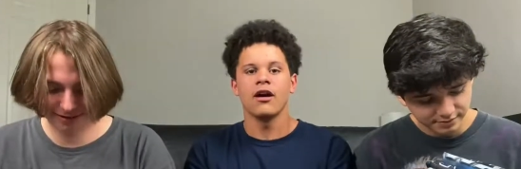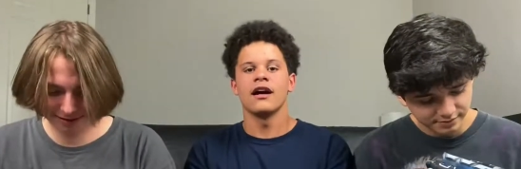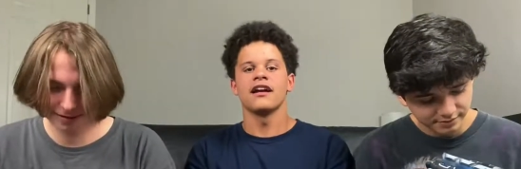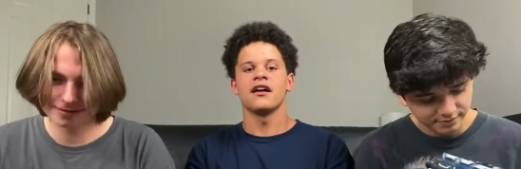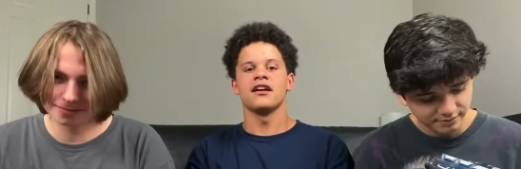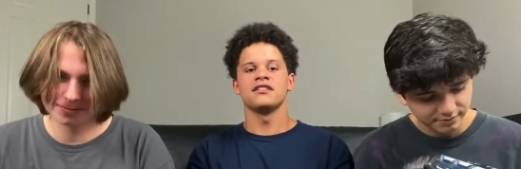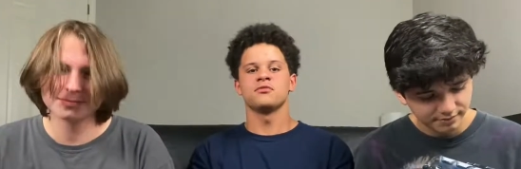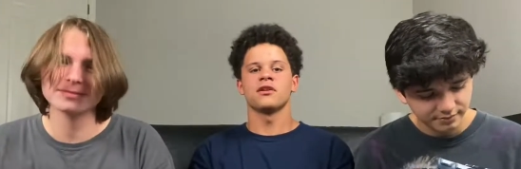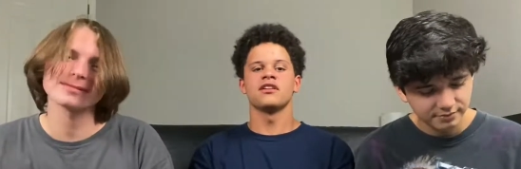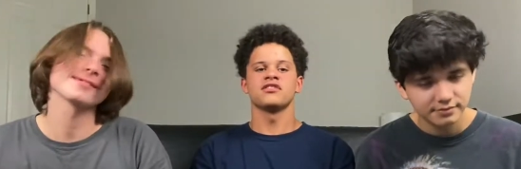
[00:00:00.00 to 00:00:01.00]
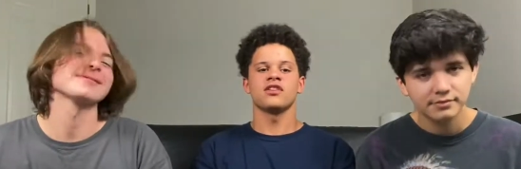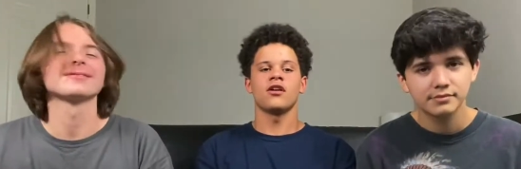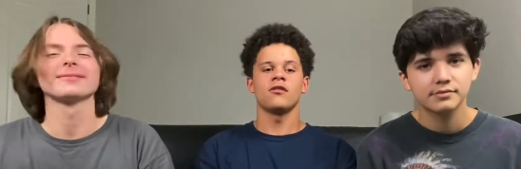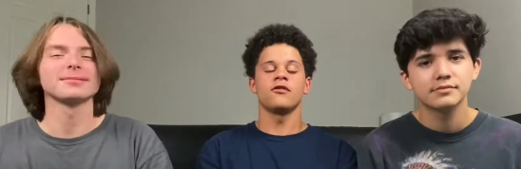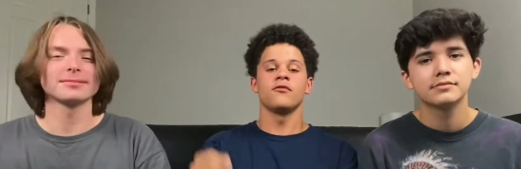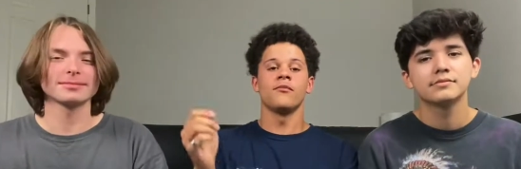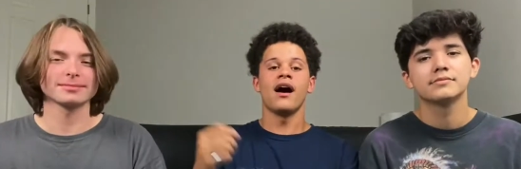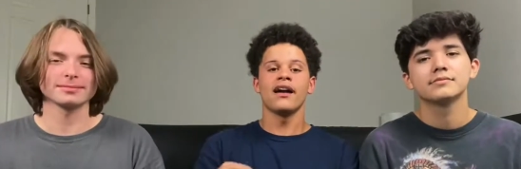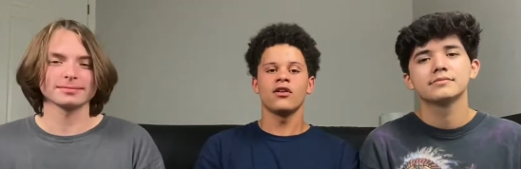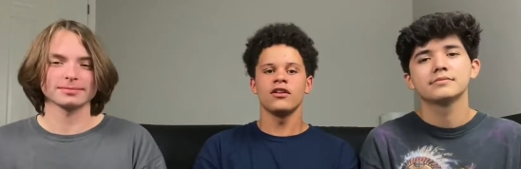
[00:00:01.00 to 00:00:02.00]
Speaker 1: right, guys, we're gonna start off with
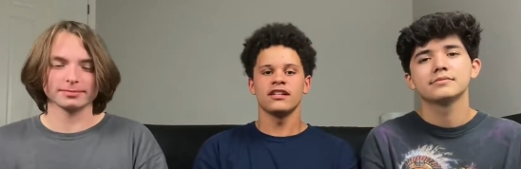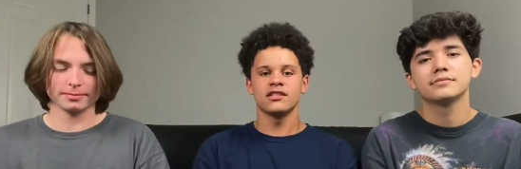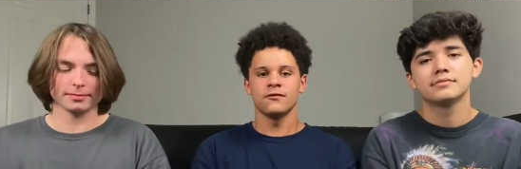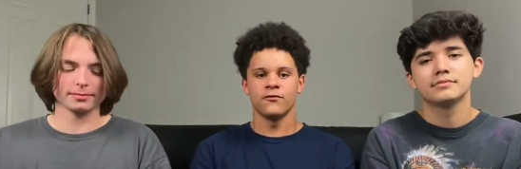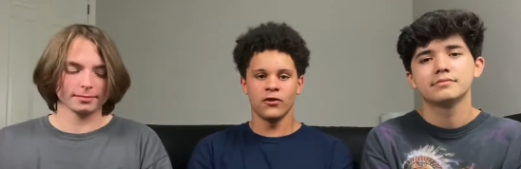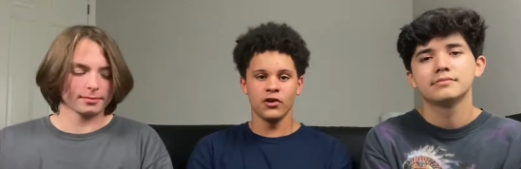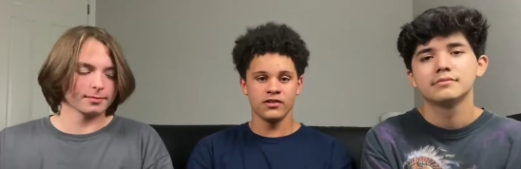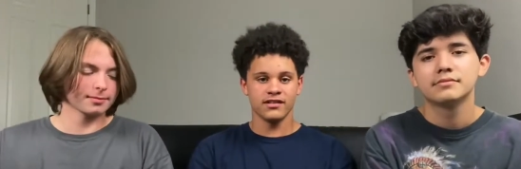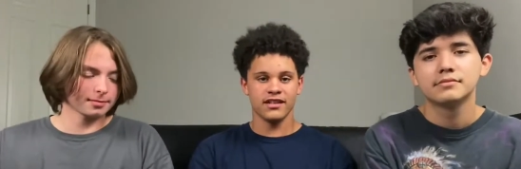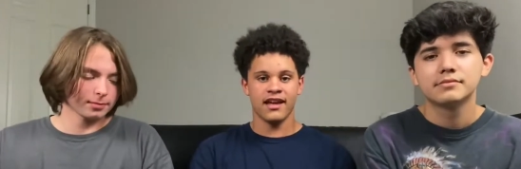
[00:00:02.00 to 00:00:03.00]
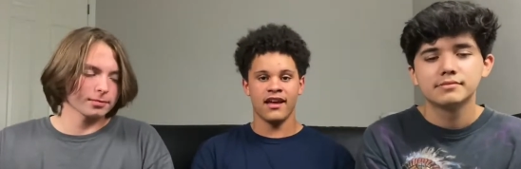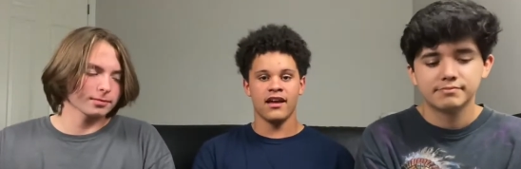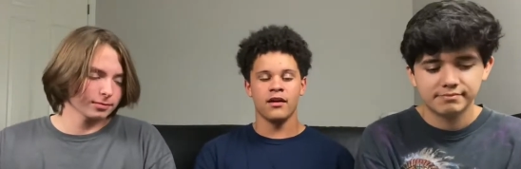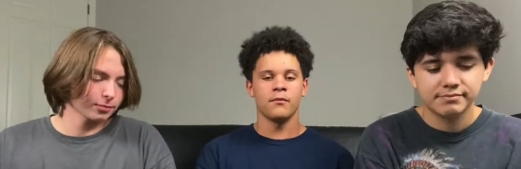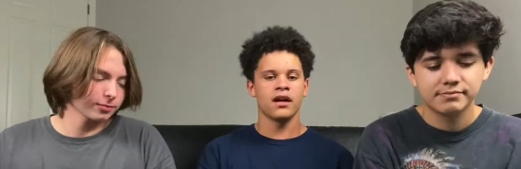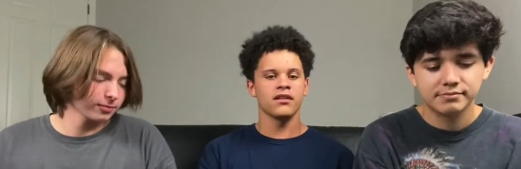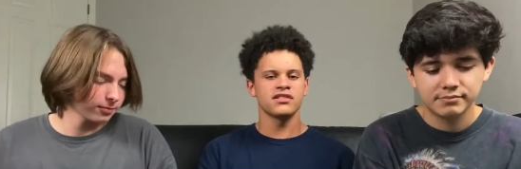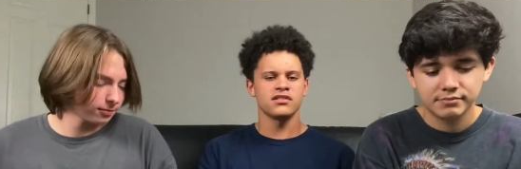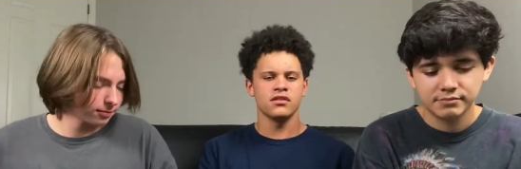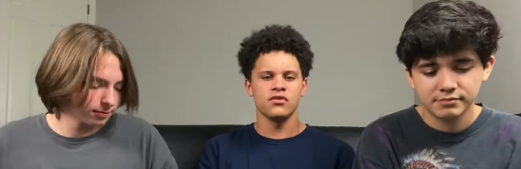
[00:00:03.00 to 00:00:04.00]
my collection first. And my
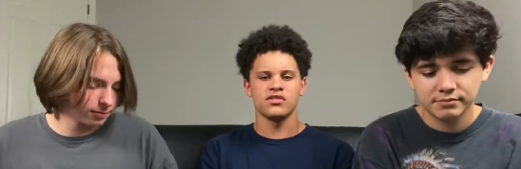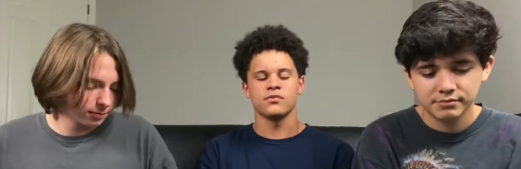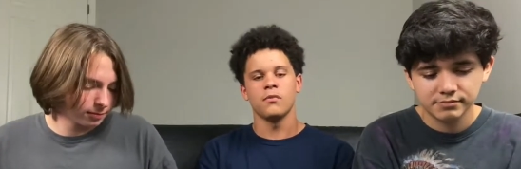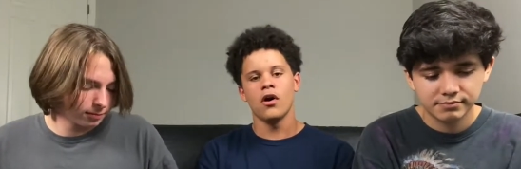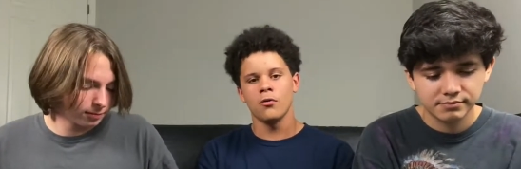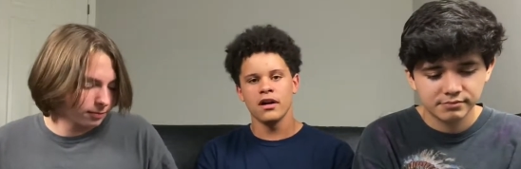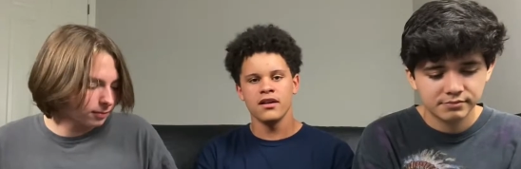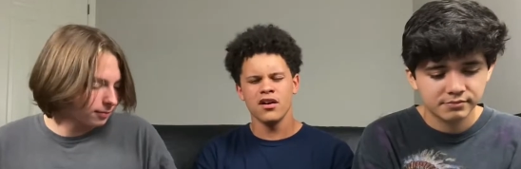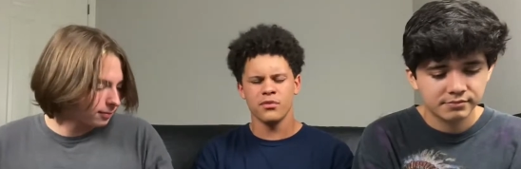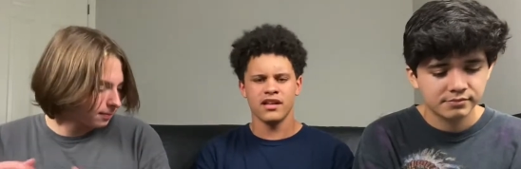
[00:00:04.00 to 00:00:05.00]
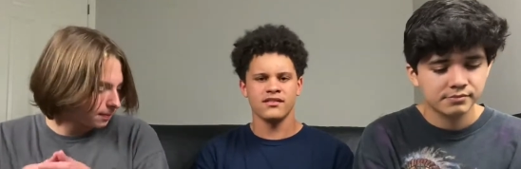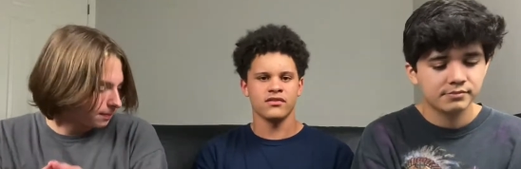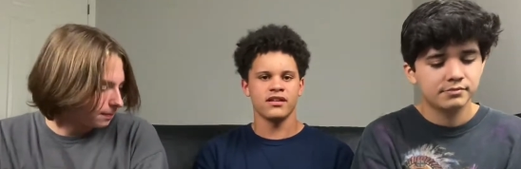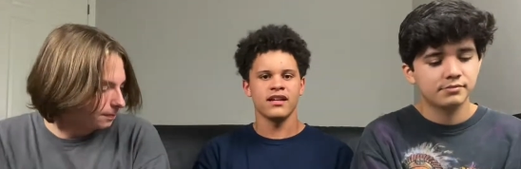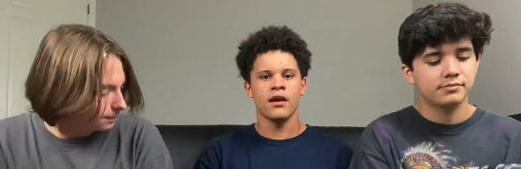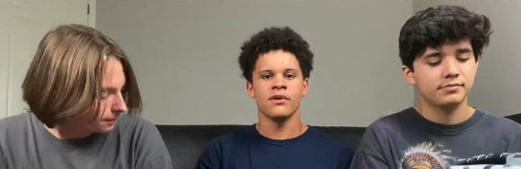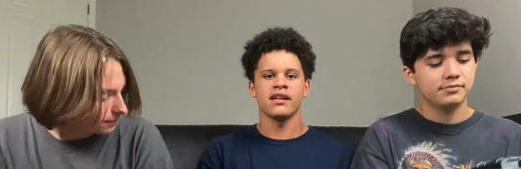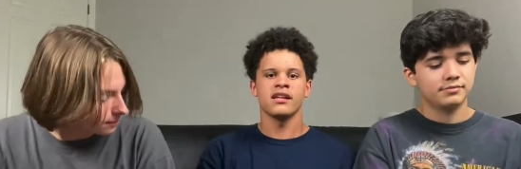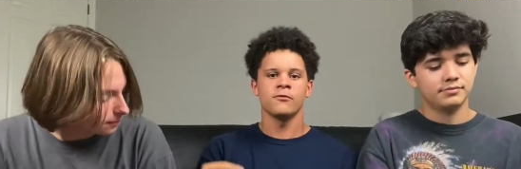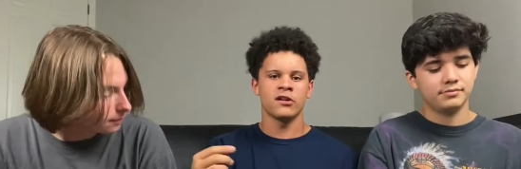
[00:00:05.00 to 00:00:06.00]
collection's a little small right now, but that's okay. I'm gonna
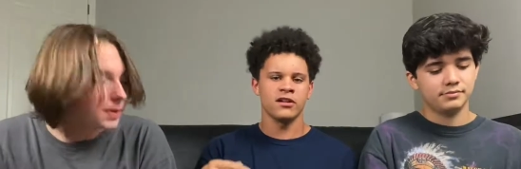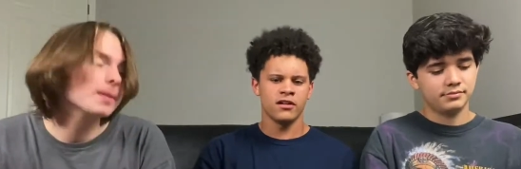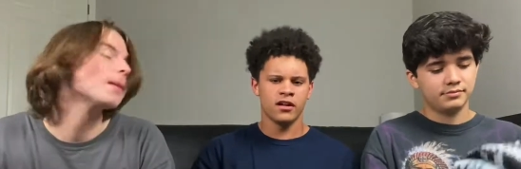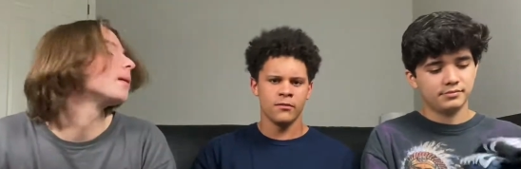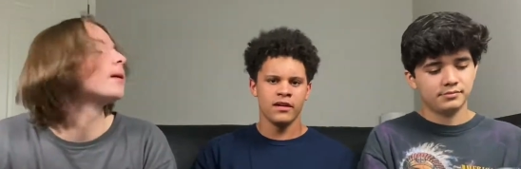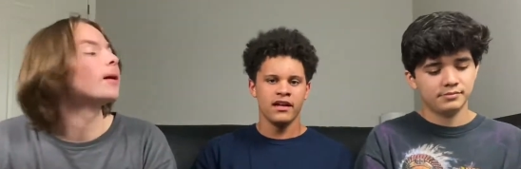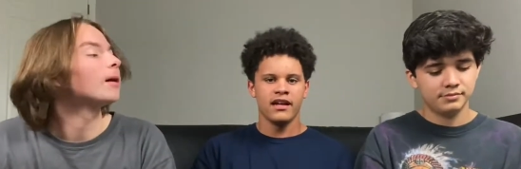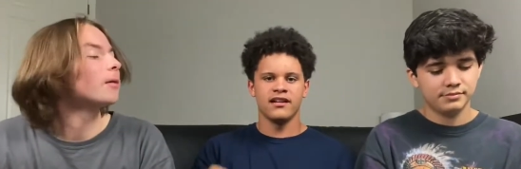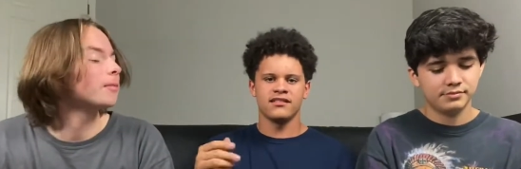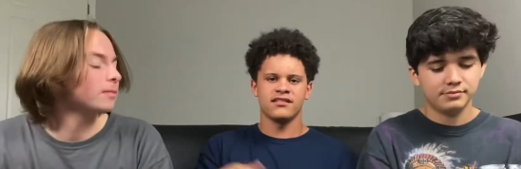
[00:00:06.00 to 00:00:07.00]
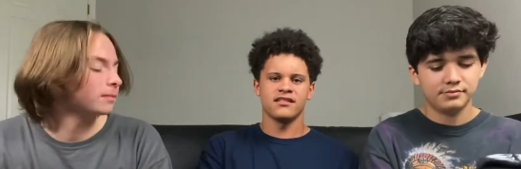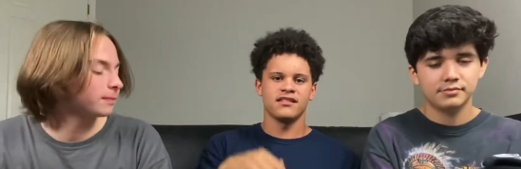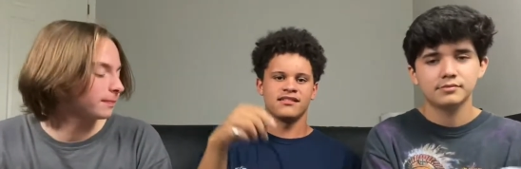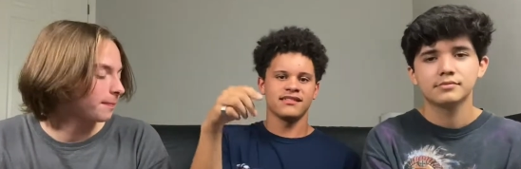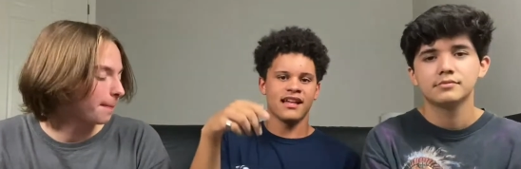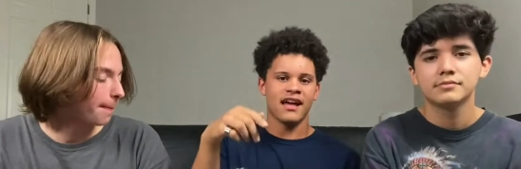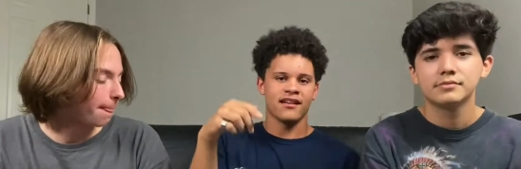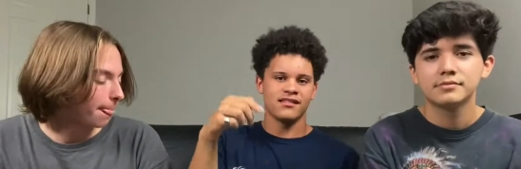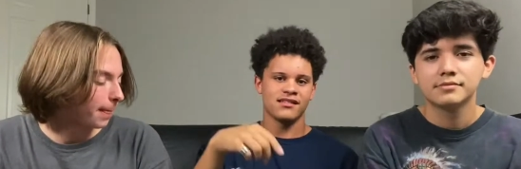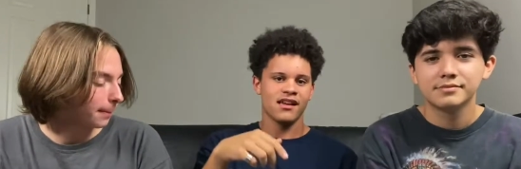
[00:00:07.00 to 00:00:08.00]
keep rounding it up, and it's just gonna
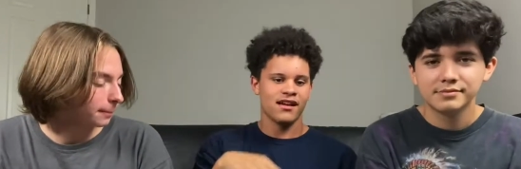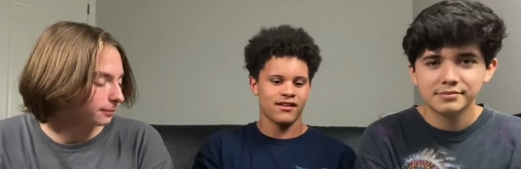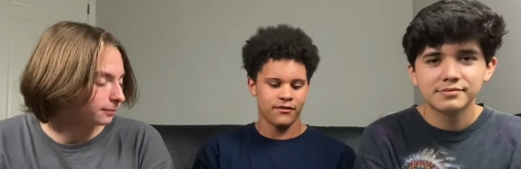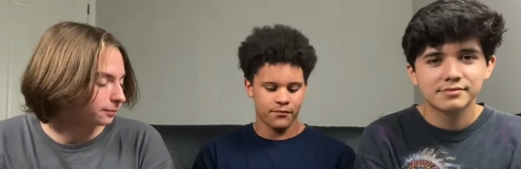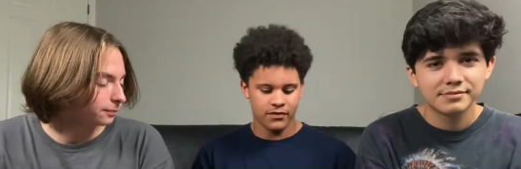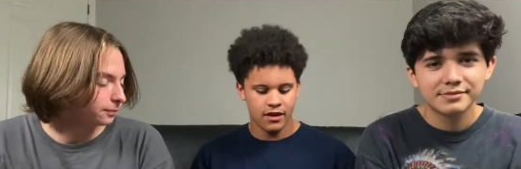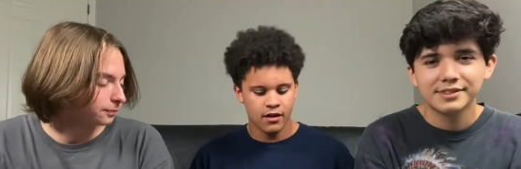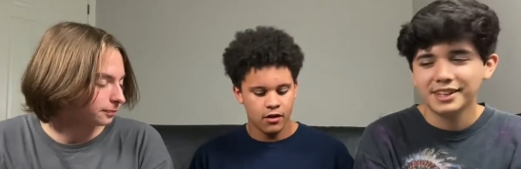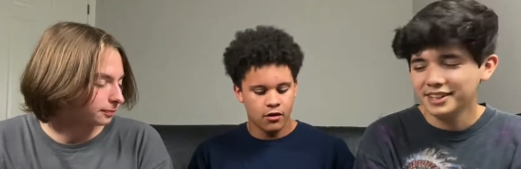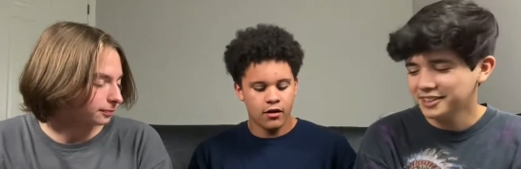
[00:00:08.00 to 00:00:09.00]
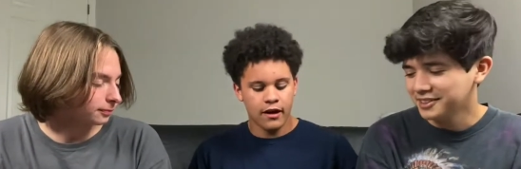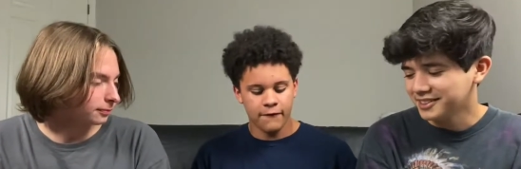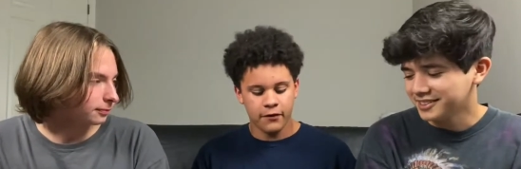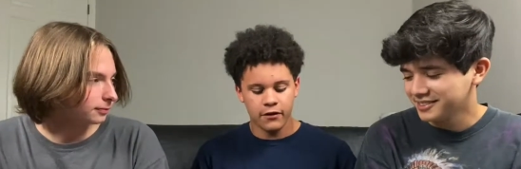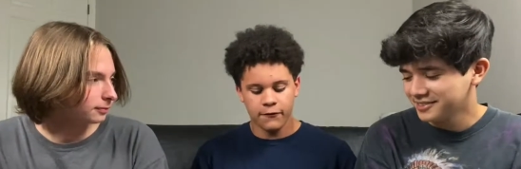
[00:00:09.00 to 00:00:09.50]
stack and stack. All right, for the